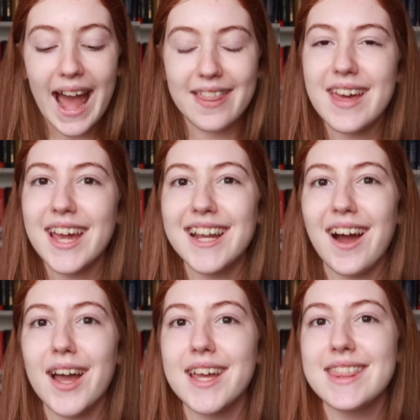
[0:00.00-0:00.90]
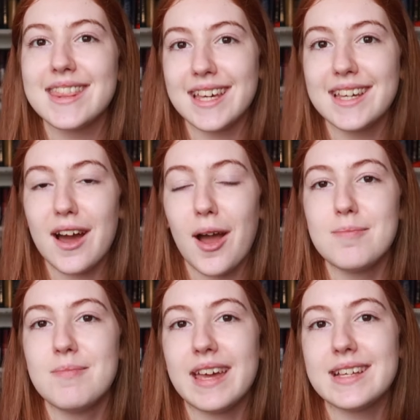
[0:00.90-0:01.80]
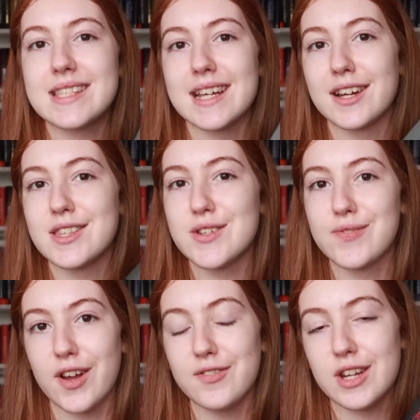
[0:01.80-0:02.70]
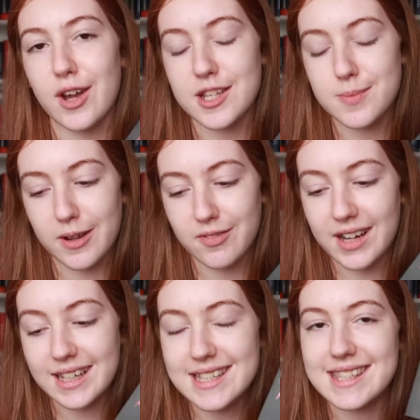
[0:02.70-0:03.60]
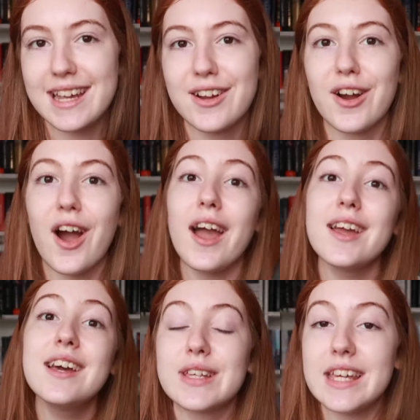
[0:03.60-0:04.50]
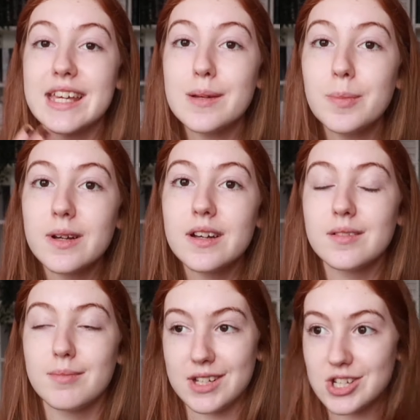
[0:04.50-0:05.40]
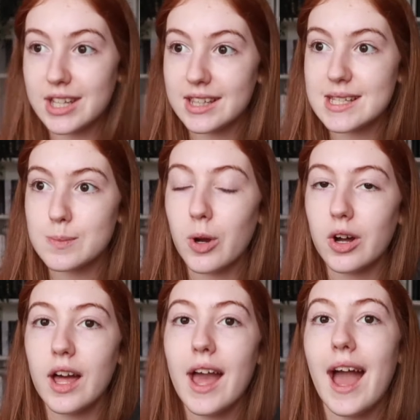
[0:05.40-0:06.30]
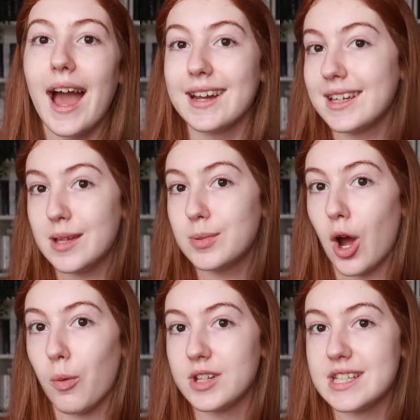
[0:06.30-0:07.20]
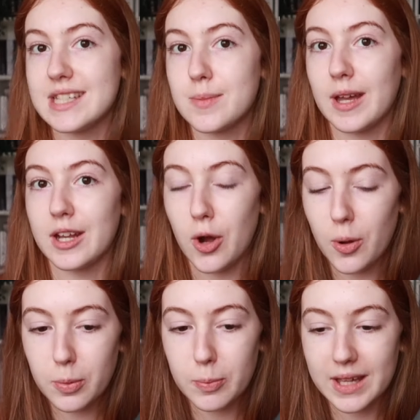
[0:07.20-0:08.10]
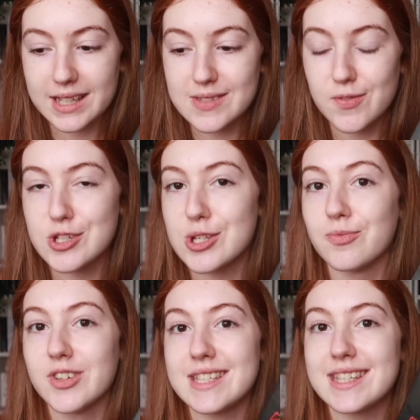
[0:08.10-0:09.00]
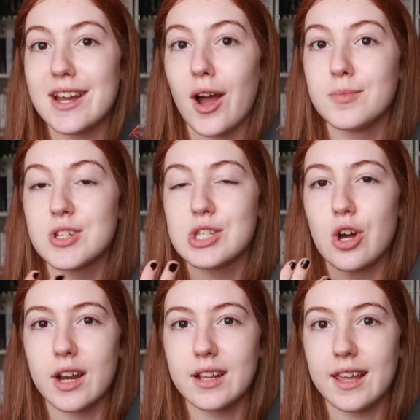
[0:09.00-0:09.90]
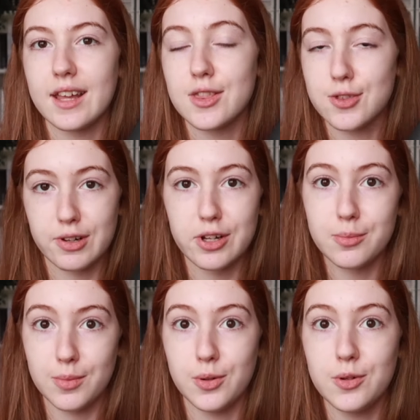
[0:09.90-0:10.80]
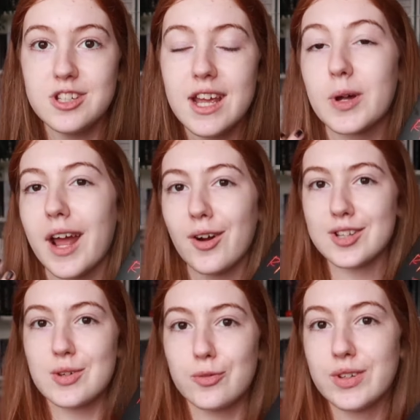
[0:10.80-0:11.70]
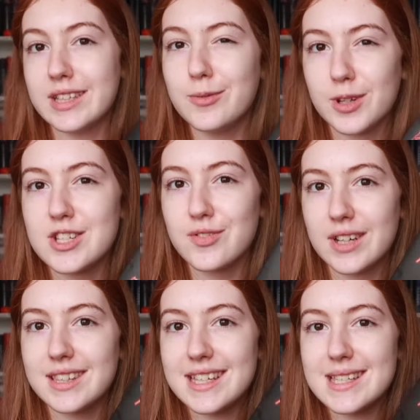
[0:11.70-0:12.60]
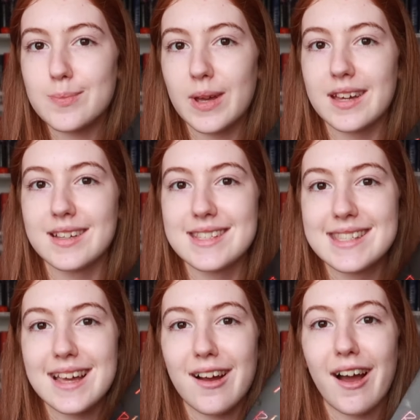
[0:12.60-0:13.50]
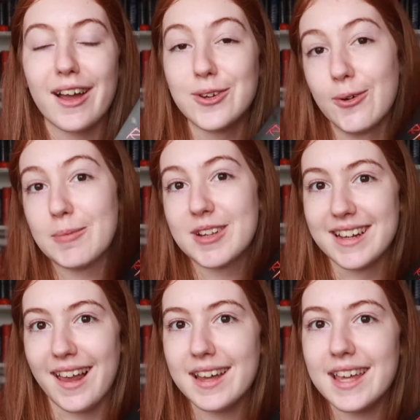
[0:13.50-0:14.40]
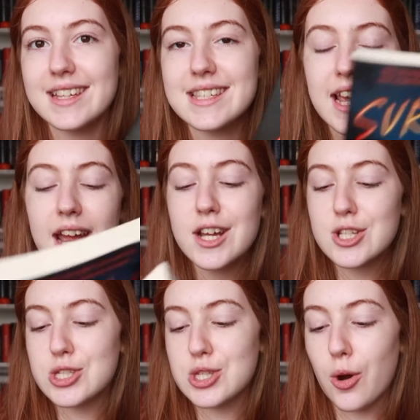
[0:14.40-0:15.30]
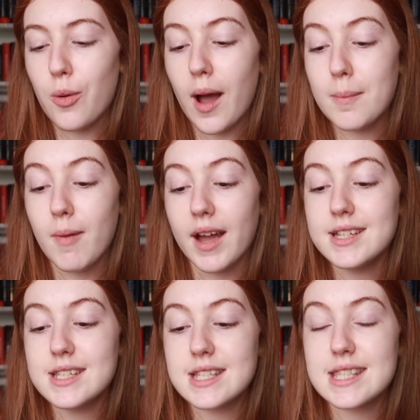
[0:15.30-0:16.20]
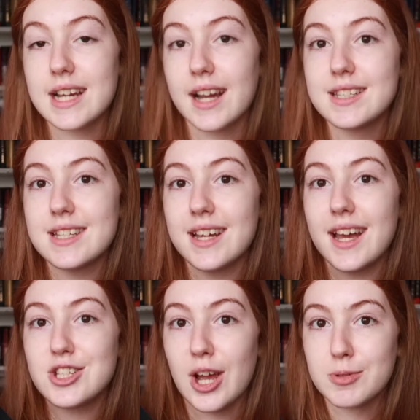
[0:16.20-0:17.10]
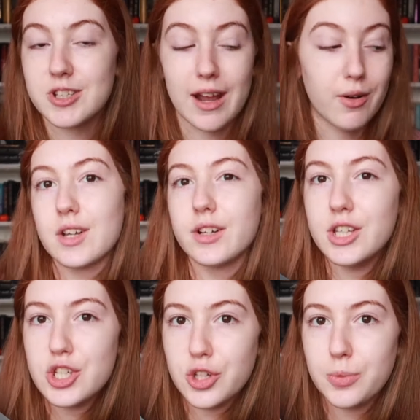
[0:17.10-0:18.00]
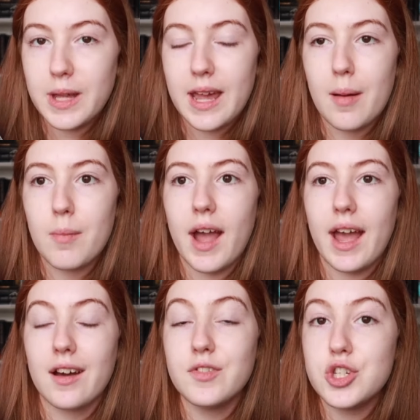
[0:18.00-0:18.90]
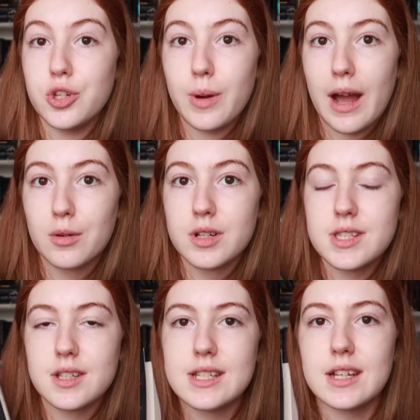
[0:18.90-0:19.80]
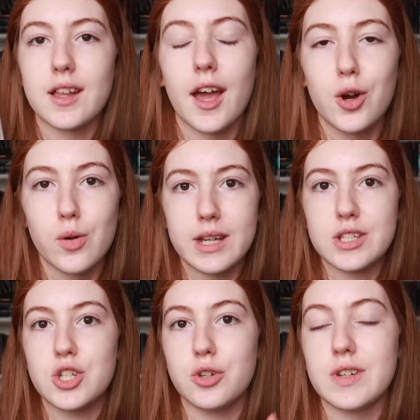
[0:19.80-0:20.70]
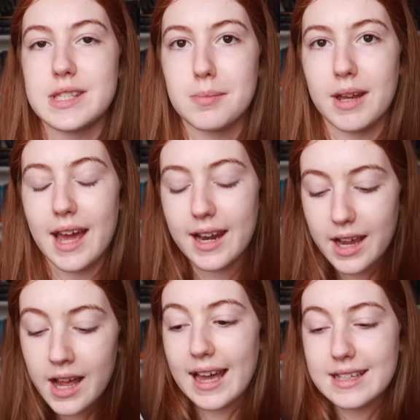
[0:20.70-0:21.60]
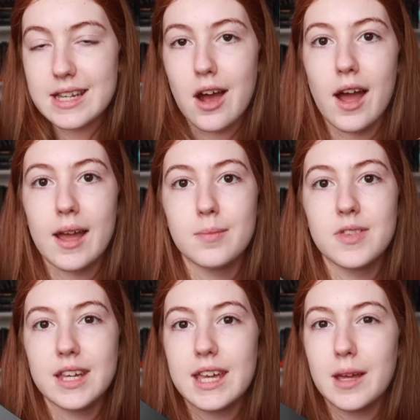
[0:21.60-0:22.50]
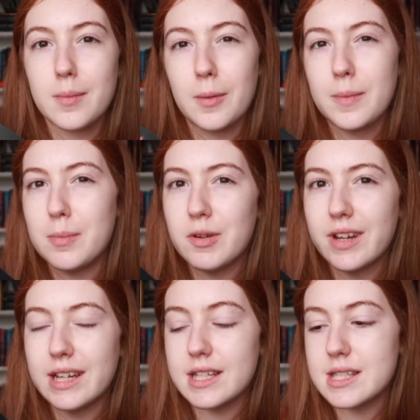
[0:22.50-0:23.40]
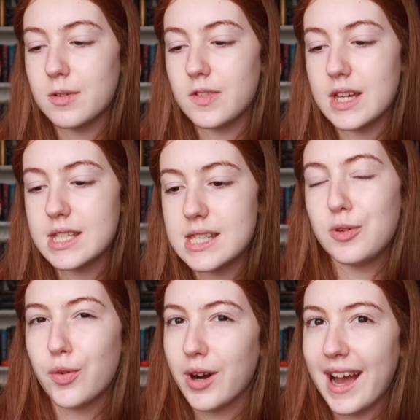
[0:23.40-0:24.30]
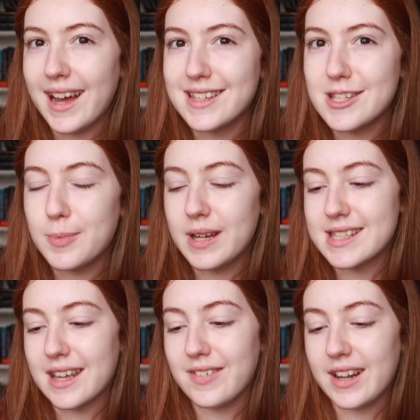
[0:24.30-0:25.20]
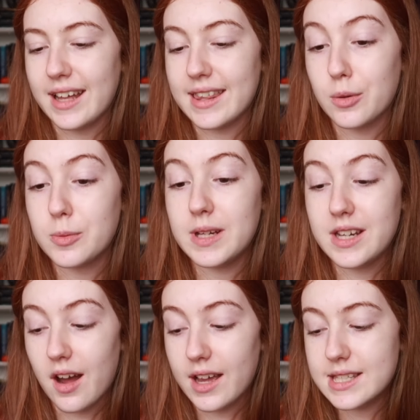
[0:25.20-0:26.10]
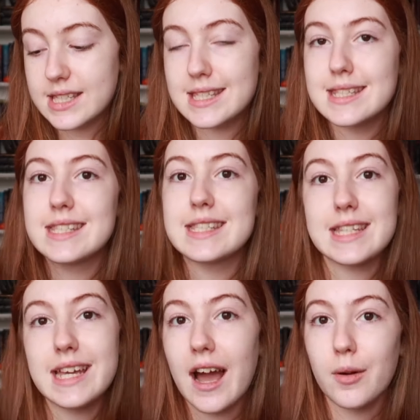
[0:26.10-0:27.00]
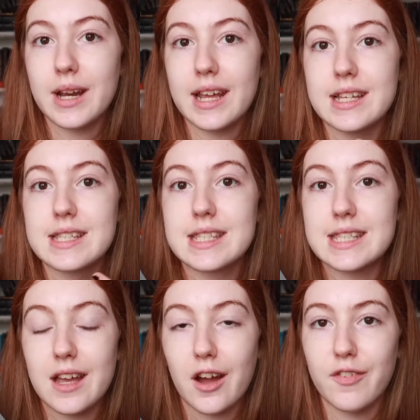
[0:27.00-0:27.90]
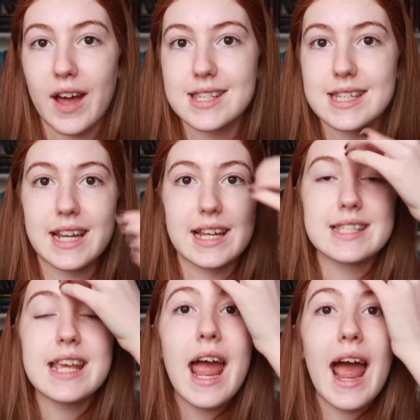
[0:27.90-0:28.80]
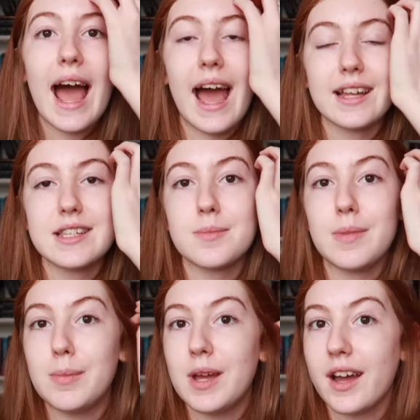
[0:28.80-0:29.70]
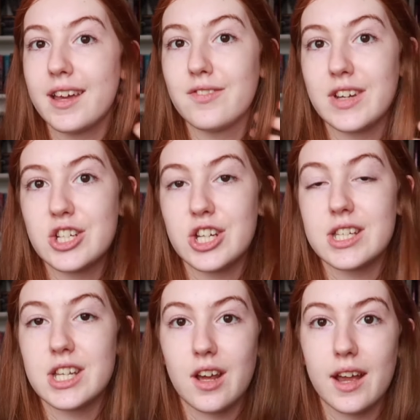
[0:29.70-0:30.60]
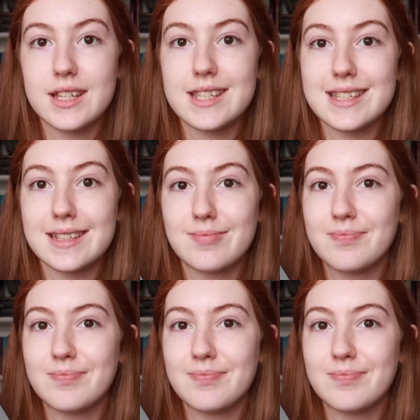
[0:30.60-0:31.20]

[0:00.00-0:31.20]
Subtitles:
And then I think I may start Survive the Night by Riley Sager. I keep mentioning this book and keep not wanting to pick it up because for some reason I'm just not in like a thriller mood, but I also really want to read this because I know I'm gonna like it, so I might start a chapter now. It's currently 2 p.m. I have 2 hours until I go in to visit my nana, and I'm thinking about maybe reading some of this beforehand because I feel like that would be nice. See how it is, see how fast it is, and maybe I can finish it tonight.